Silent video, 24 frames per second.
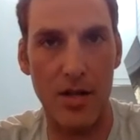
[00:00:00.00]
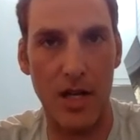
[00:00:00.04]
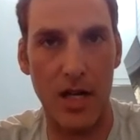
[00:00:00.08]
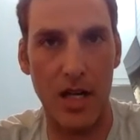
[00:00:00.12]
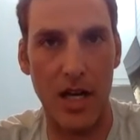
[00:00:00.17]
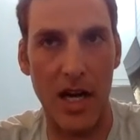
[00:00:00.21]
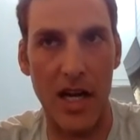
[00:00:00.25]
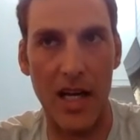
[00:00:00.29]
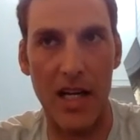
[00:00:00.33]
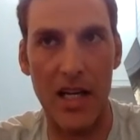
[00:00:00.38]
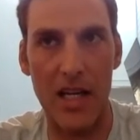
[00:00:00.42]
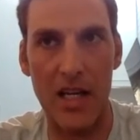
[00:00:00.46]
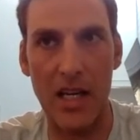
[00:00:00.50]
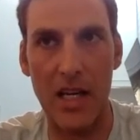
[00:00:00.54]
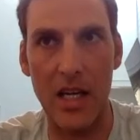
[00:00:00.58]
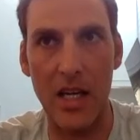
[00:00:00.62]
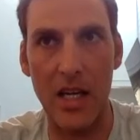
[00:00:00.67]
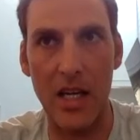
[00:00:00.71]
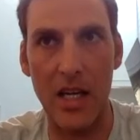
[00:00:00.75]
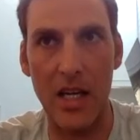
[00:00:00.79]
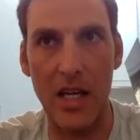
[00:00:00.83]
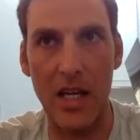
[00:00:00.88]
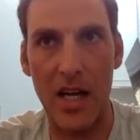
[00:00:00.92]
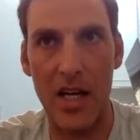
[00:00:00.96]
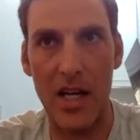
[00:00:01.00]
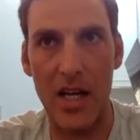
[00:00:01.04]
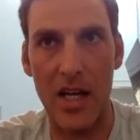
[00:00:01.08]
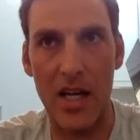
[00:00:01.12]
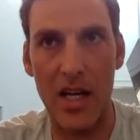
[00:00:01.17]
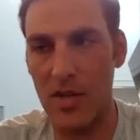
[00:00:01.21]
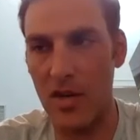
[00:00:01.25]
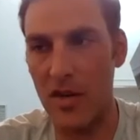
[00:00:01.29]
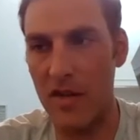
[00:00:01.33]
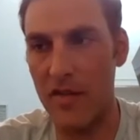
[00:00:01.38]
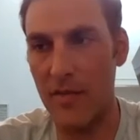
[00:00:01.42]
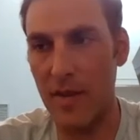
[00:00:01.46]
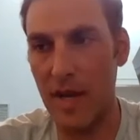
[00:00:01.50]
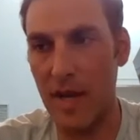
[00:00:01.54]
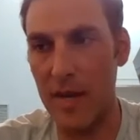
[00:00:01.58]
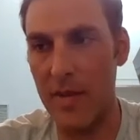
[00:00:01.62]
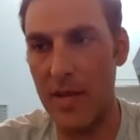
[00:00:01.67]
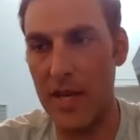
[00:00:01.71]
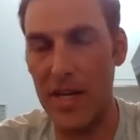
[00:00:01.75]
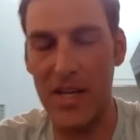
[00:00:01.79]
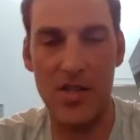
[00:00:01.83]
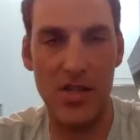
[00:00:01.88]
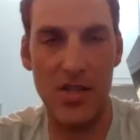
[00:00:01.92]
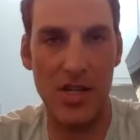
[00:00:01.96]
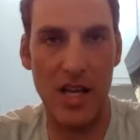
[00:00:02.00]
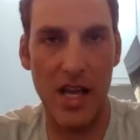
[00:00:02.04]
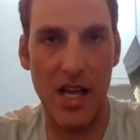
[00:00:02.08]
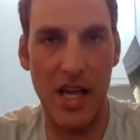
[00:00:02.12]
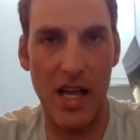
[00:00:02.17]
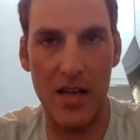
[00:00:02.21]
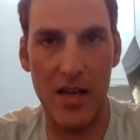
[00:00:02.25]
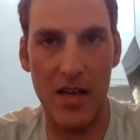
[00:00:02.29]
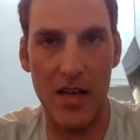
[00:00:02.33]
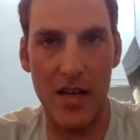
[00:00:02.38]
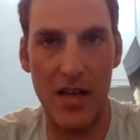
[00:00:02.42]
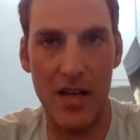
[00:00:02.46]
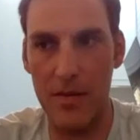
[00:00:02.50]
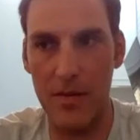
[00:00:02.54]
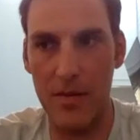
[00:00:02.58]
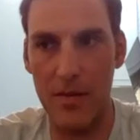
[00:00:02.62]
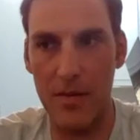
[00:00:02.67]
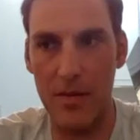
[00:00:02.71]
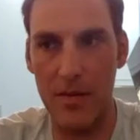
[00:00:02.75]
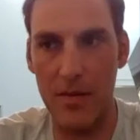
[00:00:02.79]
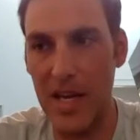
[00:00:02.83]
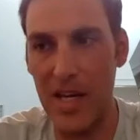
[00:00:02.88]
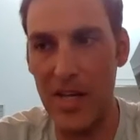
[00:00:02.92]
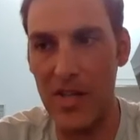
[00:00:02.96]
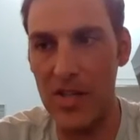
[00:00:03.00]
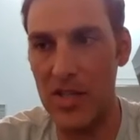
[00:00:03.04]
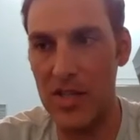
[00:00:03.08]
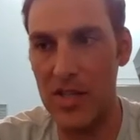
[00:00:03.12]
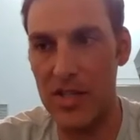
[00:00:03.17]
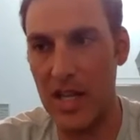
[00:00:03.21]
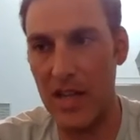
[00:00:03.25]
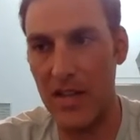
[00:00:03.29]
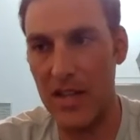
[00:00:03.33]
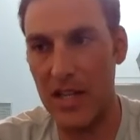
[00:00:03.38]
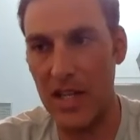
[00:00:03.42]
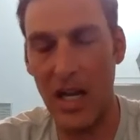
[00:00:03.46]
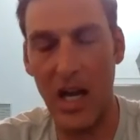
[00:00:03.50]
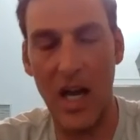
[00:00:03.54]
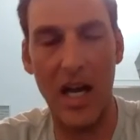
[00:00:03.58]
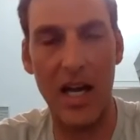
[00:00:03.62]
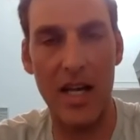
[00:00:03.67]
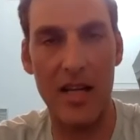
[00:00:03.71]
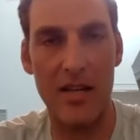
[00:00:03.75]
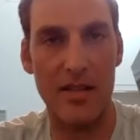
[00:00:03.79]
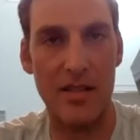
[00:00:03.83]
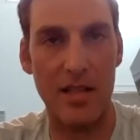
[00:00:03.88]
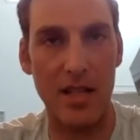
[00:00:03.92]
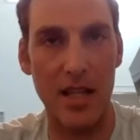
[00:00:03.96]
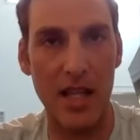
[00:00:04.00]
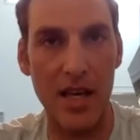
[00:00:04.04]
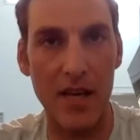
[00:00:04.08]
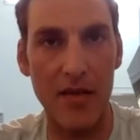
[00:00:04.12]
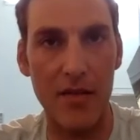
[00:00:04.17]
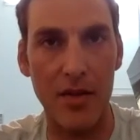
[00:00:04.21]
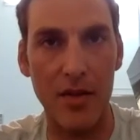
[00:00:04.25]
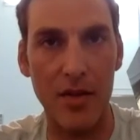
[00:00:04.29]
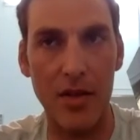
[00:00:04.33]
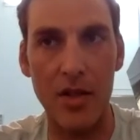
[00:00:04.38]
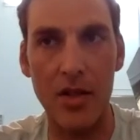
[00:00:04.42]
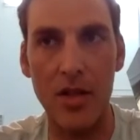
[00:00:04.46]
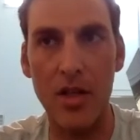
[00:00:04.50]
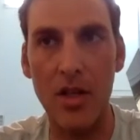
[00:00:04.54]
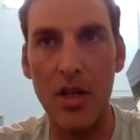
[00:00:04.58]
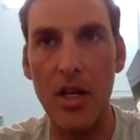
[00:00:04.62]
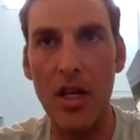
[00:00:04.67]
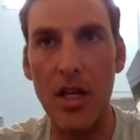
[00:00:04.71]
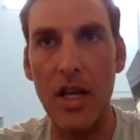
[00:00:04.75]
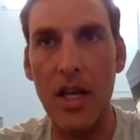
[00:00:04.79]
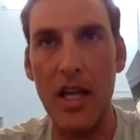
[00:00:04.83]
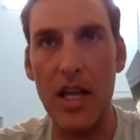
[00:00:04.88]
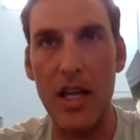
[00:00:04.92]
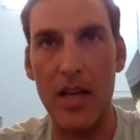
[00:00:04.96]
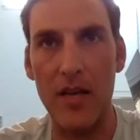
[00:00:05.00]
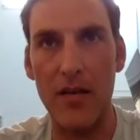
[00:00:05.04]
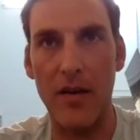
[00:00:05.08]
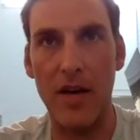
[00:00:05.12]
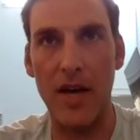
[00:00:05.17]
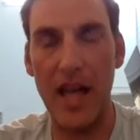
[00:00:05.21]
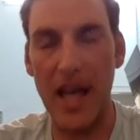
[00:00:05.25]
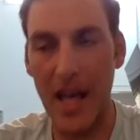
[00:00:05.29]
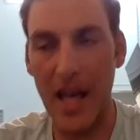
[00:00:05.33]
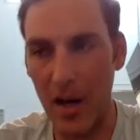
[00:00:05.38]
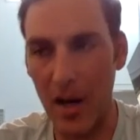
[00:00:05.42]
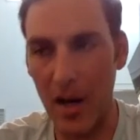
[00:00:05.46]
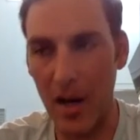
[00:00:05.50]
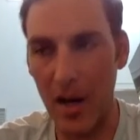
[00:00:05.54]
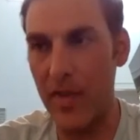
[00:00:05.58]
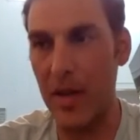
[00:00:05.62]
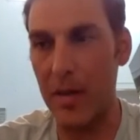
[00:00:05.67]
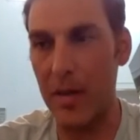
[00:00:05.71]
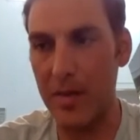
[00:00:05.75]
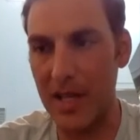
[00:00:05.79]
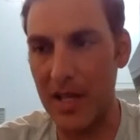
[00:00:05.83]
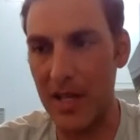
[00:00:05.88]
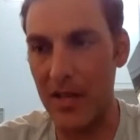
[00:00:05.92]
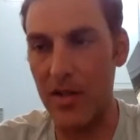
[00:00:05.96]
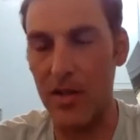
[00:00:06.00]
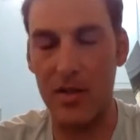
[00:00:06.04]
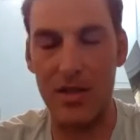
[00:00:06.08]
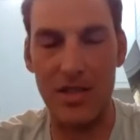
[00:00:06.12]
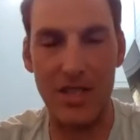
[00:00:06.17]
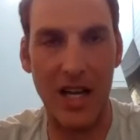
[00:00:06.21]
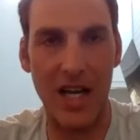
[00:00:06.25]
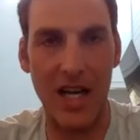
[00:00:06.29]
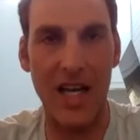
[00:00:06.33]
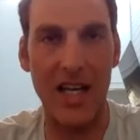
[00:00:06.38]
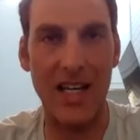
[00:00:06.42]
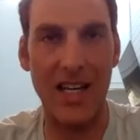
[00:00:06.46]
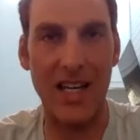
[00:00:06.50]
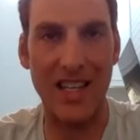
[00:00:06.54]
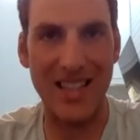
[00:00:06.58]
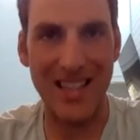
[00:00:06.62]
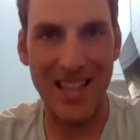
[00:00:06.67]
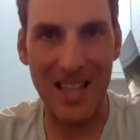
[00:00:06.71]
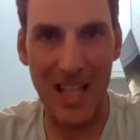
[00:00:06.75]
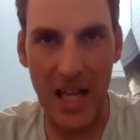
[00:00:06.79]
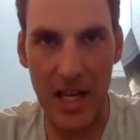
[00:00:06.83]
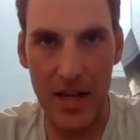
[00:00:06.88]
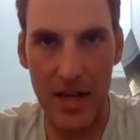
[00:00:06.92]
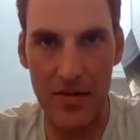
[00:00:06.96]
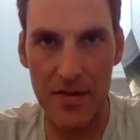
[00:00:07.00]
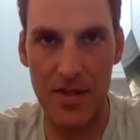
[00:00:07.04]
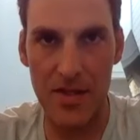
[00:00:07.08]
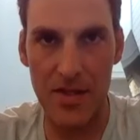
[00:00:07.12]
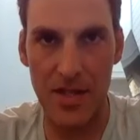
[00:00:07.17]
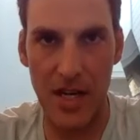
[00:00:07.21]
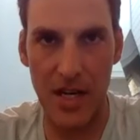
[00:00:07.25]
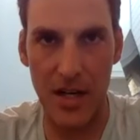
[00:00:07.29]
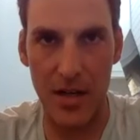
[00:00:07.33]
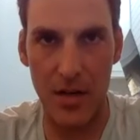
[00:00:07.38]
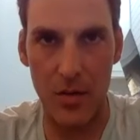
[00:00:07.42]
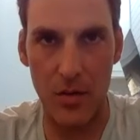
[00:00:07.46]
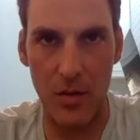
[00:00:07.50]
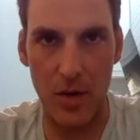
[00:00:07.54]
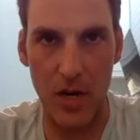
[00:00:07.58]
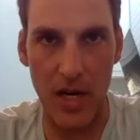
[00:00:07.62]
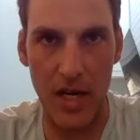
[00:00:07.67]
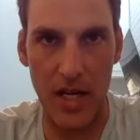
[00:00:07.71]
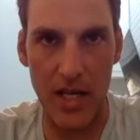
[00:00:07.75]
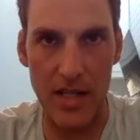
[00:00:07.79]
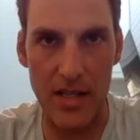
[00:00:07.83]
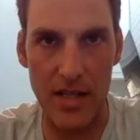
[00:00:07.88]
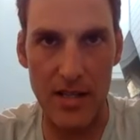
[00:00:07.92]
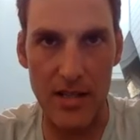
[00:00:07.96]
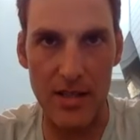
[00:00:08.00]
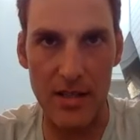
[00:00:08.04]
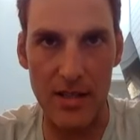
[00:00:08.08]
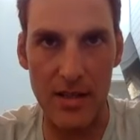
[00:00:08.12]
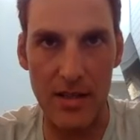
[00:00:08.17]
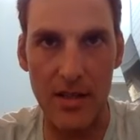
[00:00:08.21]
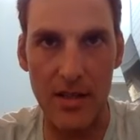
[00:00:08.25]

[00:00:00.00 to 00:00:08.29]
Like I can serve my patients at the highest level if I help them get their diet and lifestyle right.